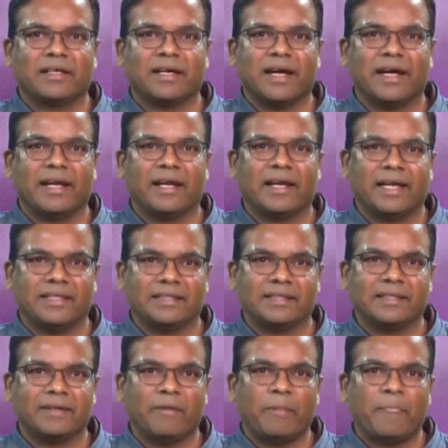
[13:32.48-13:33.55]

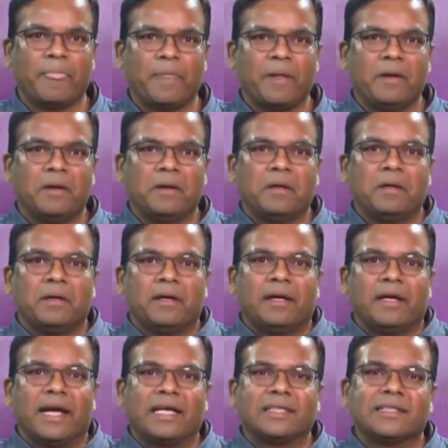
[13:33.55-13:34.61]
NH.
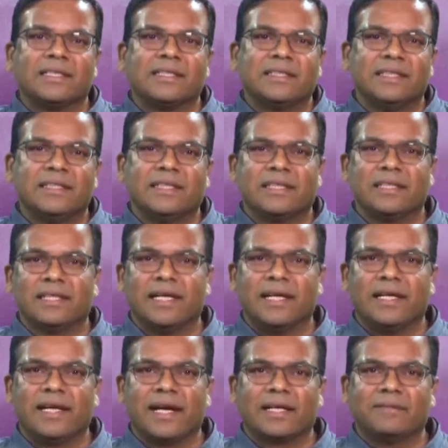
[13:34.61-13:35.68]
X-rays in general
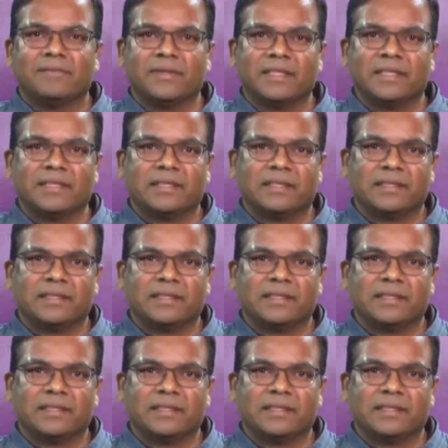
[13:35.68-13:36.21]
interact with